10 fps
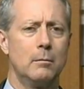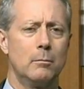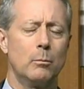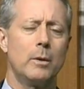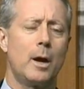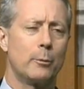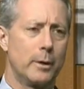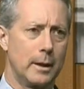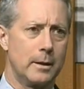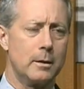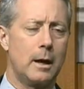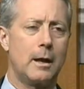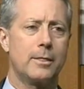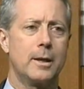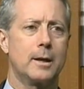Not really.
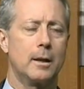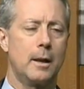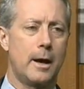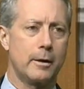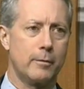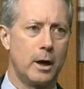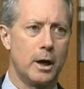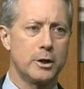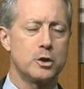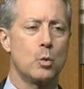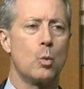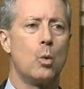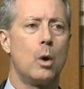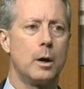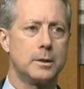I think a lot of us
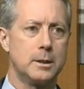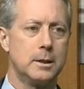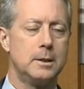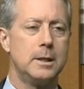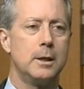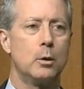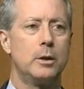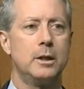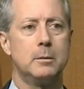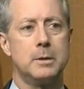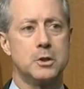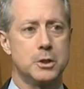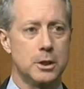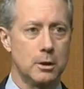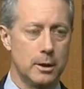wanted DOD to
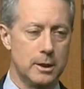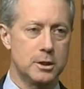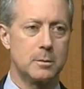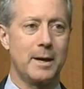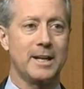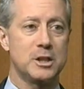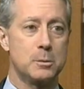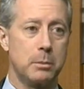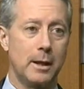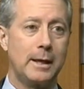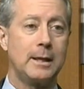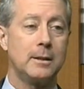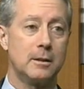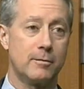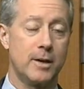be serious about
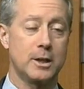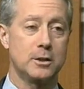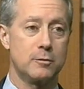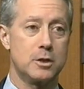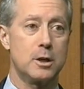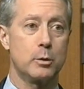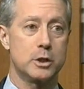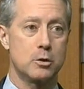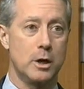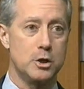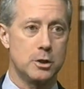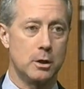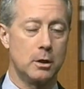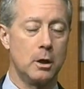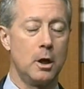explaining the effects of
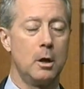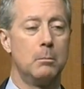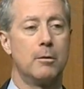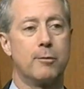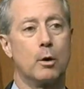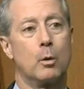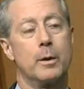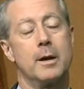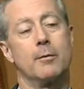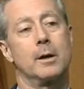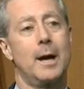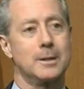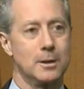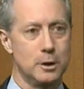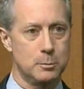sequestration before we ever
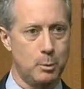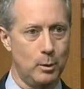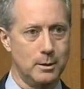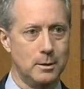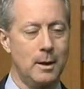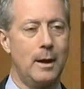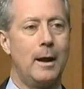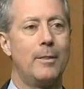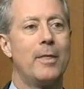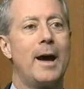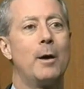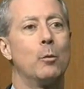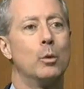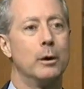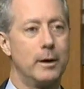got to this point. And
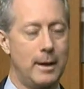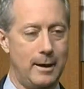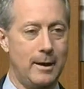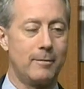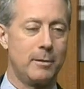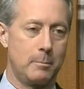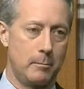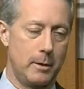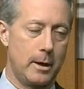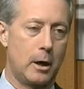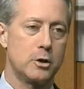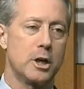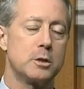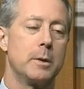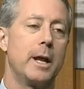that would have, in our
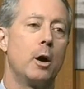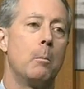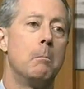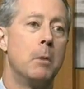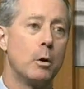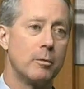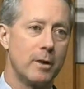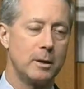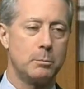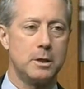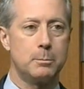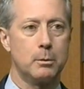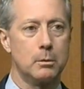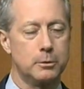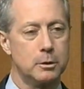judgment, helped motivate
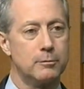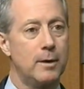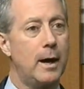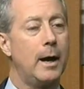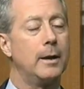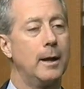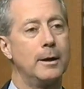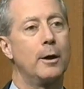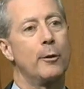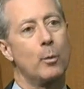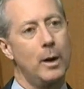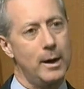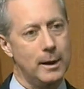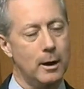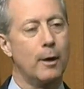people to find another
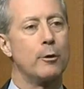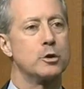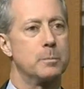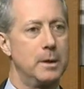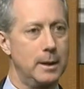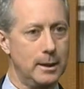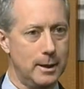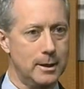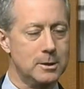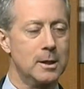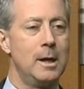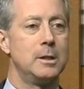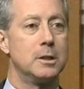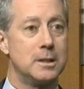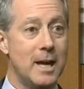way, other spending cuts
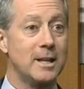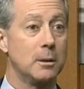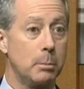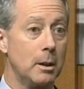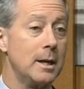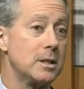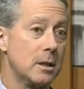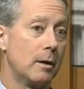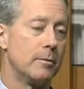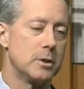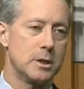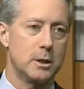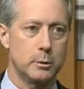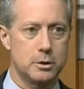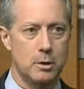to take the place of the
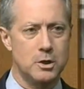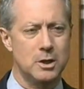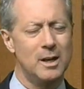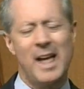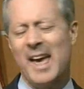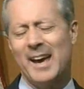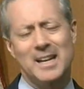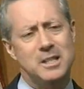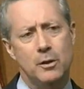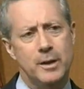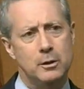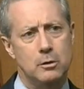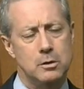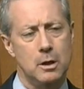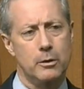sequestration. And I still
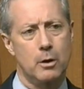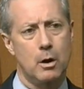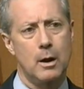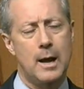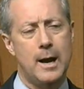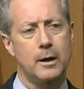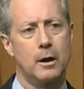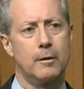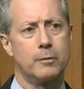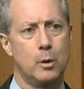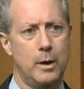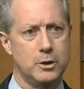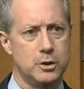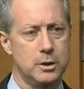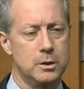think there are a lot of
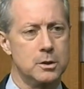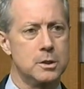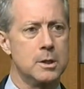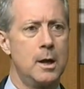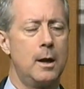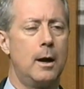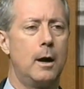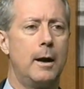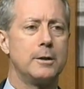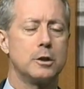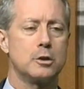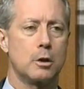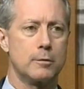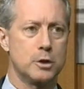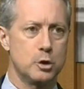questions as the
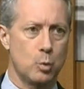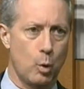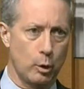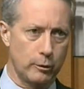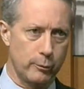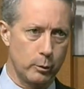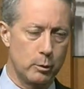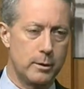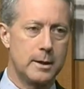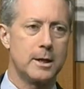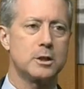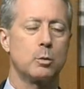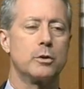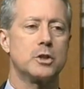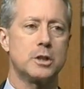services work through
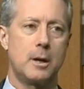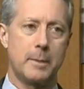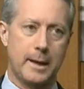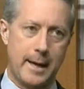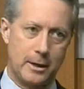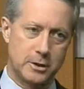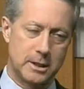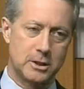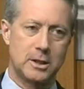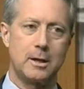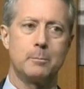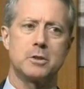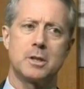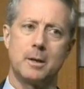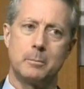this, with some accounts
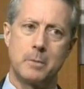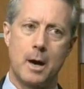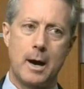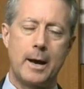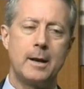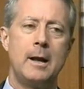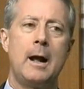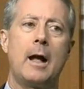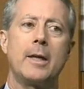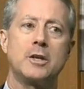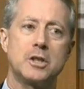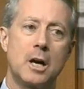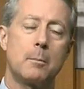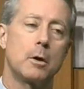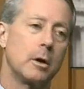exempt, some not. I think
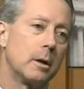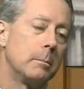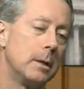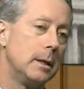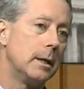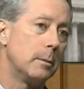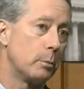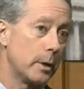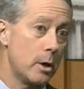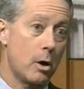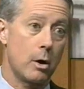some are going to be hit pretty